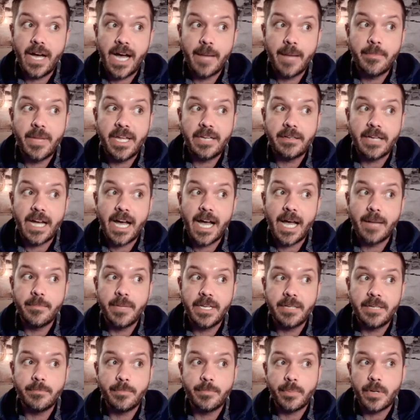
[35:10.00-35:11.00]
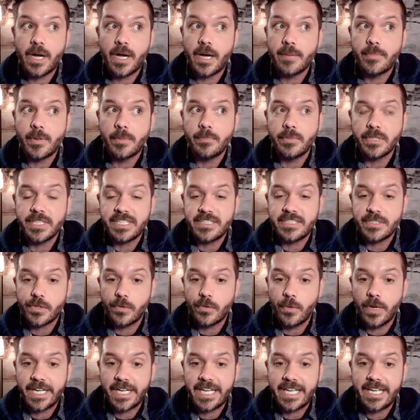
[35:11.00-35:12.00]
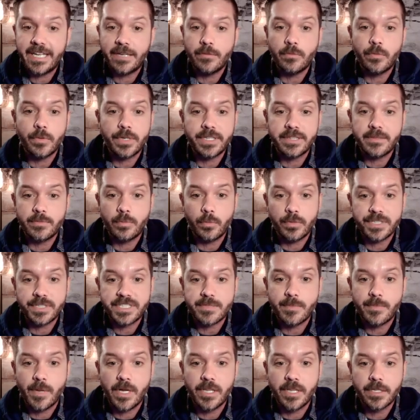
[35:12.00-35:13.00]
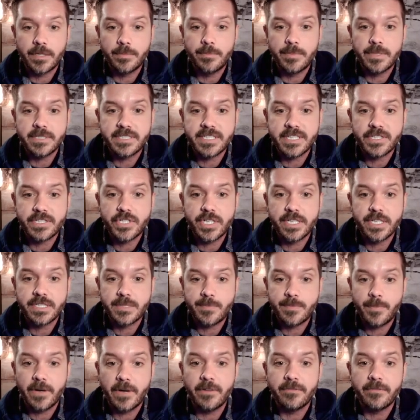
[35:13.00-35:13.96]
I'm in probably 20 with smaller positions, but